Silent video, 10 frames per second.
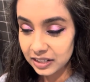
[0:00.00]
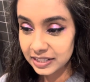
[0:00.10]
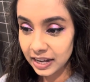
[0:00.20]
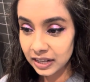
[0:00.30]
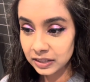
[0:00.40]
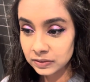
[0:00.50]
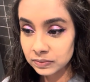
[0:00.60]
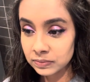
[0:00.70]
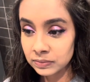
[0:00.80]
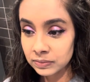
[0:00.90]
yeah,
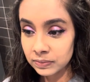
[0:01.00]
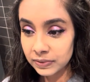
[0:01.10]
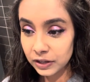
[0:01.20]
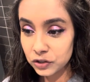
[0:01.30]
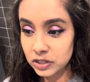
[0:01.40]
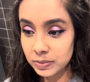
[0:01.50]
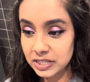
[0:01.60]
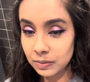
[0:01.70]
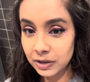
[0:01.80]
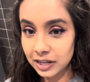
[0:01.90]
there used to be
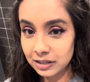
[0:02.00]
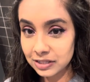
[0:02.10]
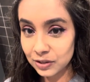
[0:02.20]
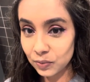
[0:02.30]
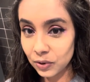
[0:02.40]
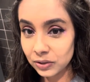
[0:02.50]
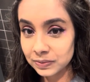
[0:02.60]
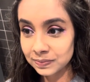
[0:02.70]
somebody else in the role.